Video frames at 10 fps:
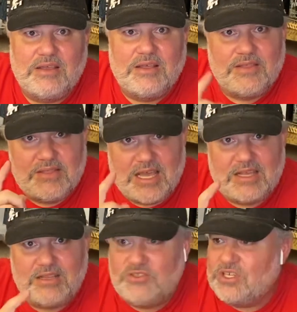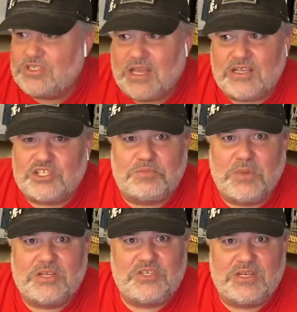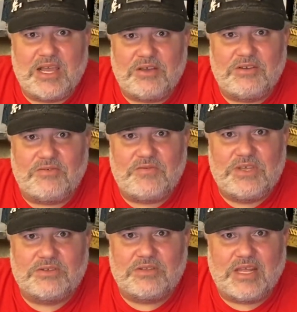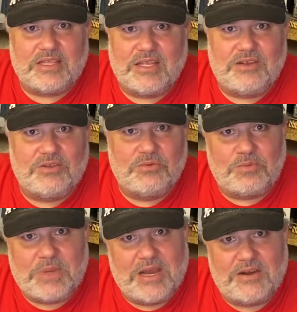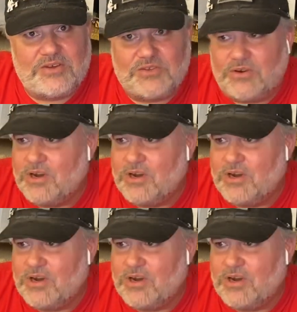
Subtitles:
That, just like smudging out in a field like they do with pears